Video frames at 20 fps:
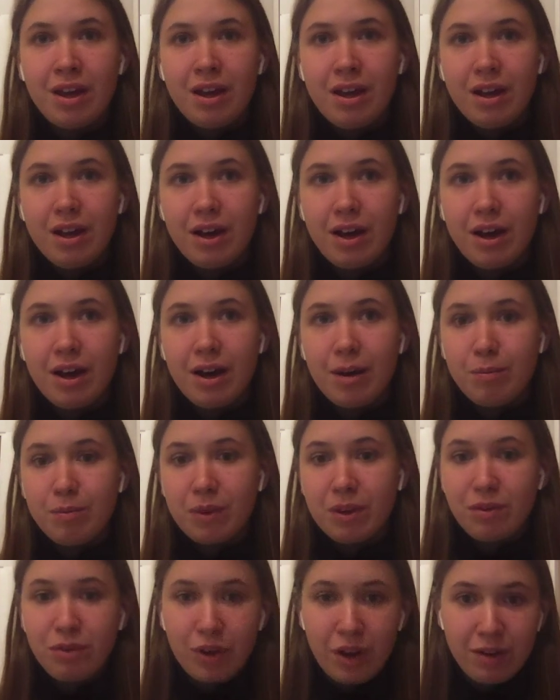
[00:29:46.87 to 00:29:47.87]

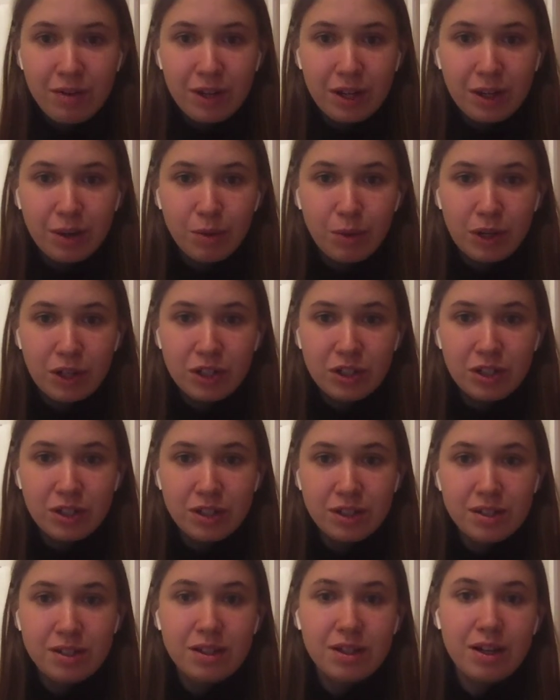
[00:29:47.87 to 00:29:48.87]
If you have any
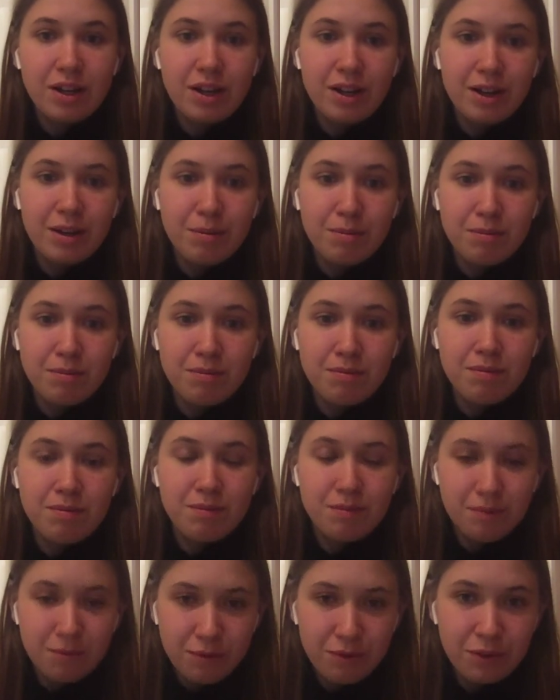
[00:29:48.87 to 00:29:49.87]
questions,
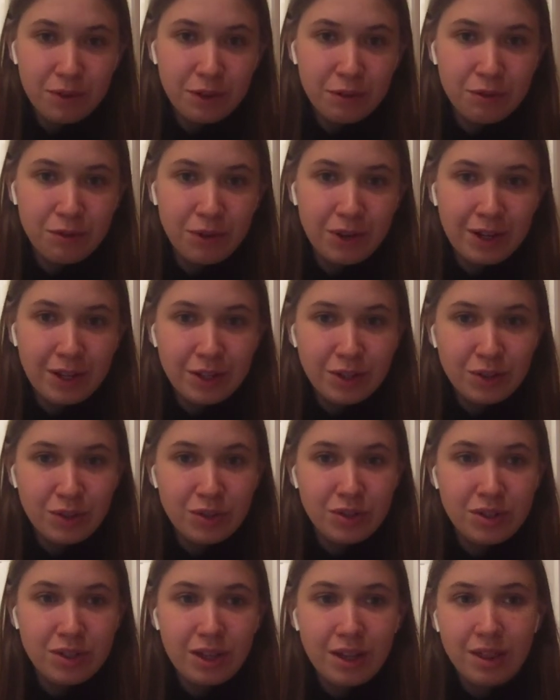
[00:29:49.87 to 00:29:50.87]
feel free to
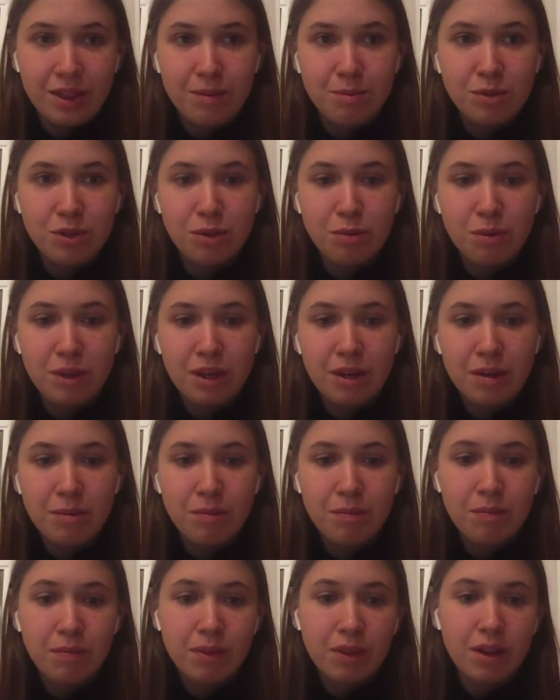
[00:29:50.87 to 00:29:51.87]
send them to me.
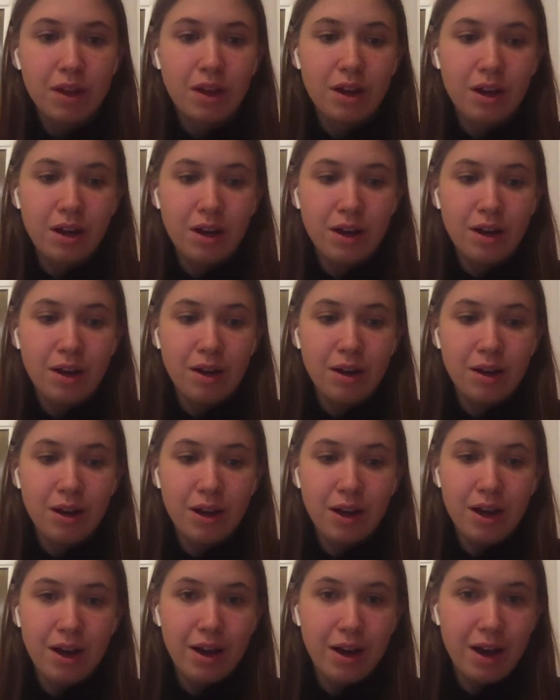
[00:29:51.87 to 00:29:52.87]

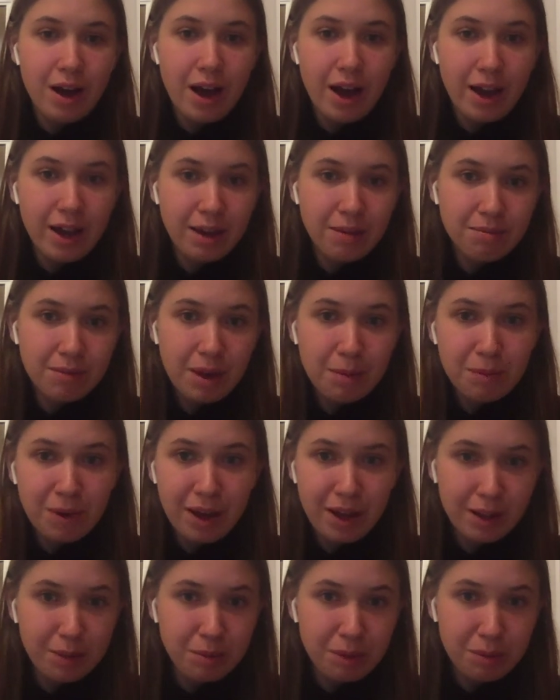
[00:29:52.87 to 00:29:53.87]
I am
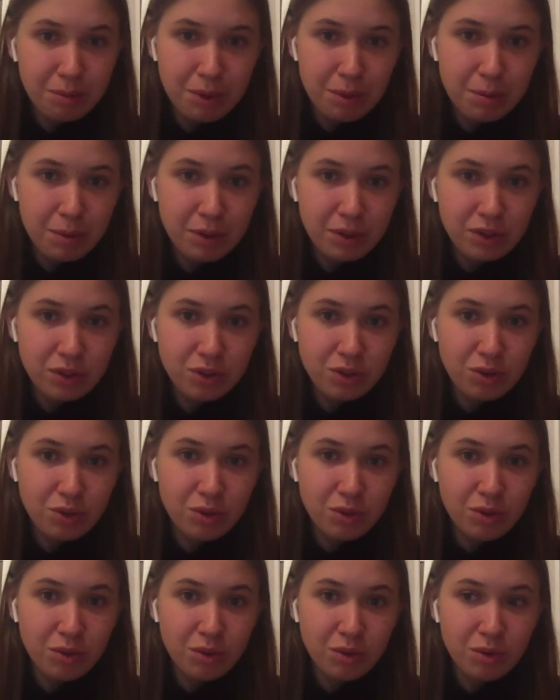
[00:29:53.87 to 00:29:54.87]
helping people
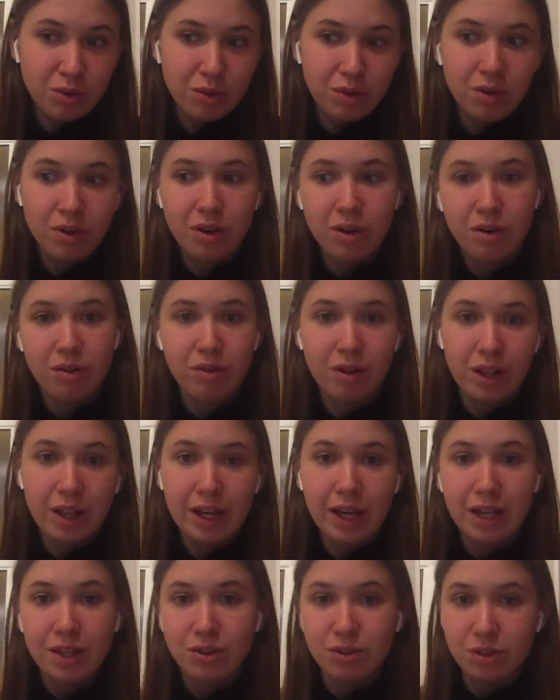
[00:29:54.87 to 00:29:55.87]
to
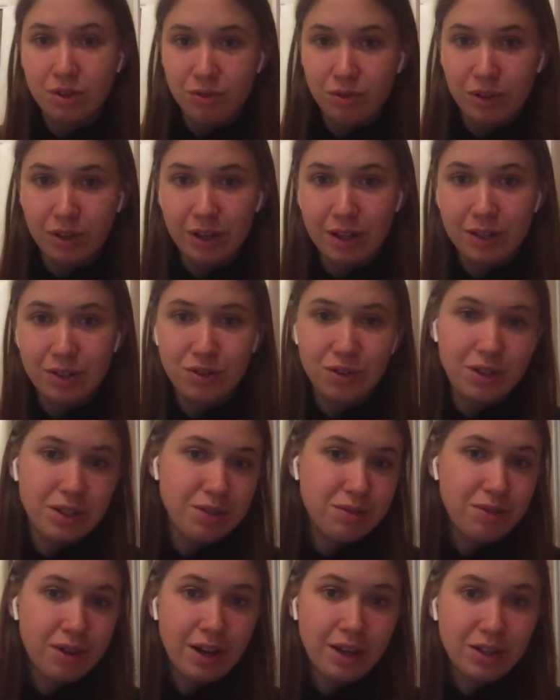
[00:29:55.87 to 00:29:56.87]
relocate to different
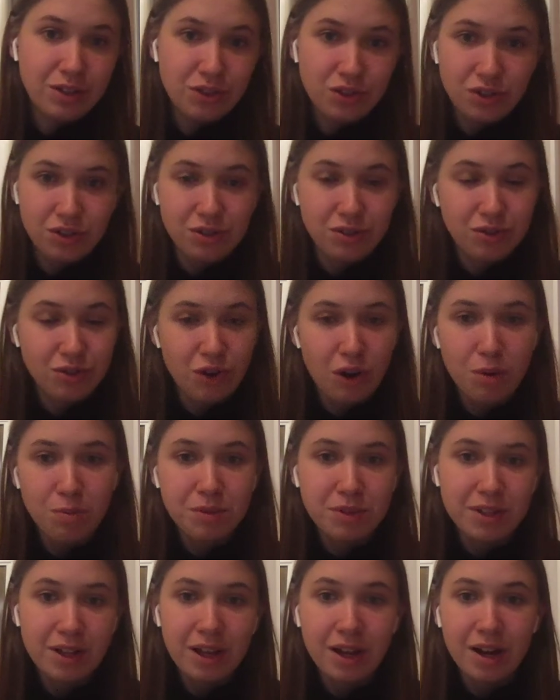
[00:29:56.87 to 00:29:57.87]
countries, find
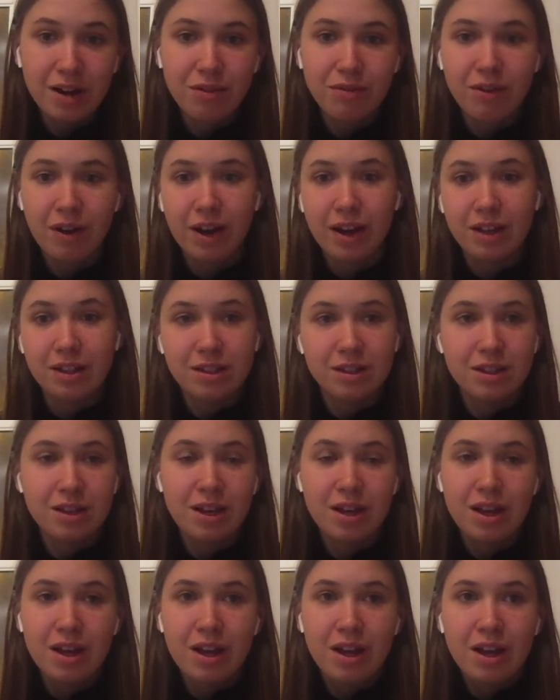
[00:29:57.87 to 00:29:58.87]
jobs there, find
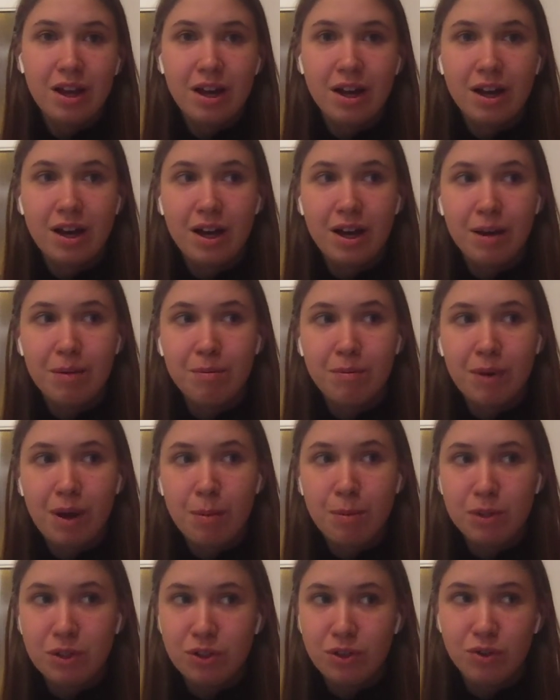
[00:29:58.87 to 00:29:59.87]

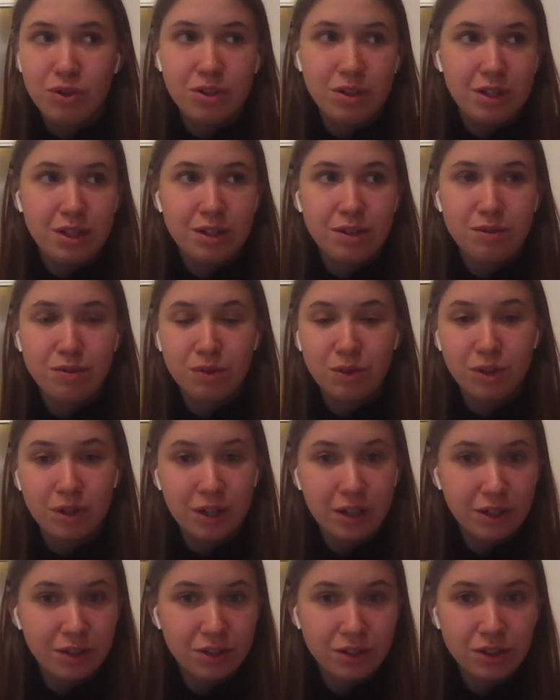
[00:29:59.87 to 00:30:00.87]
opportunities for
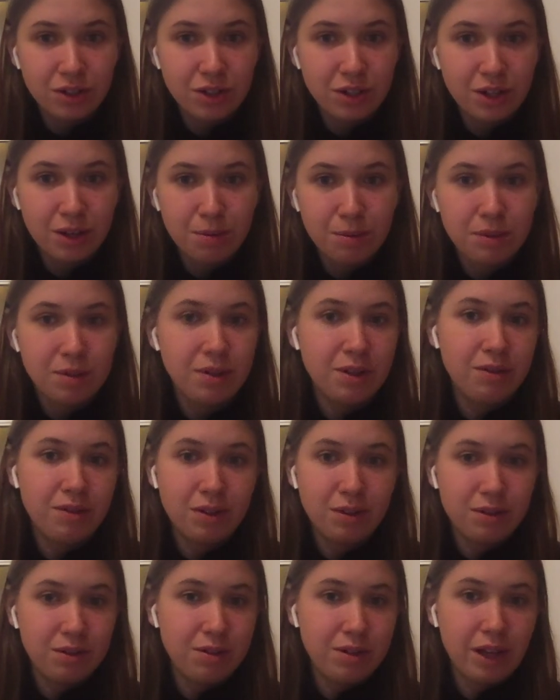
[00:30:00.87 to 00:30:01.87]
internships,
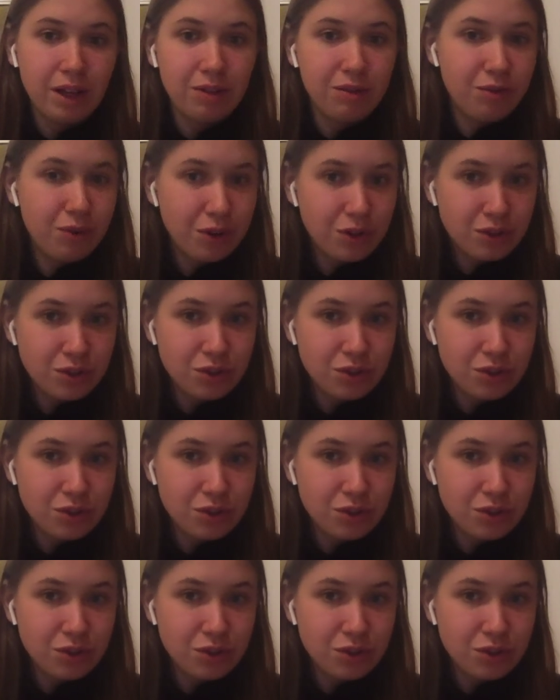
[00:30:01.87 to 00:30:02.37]
even like first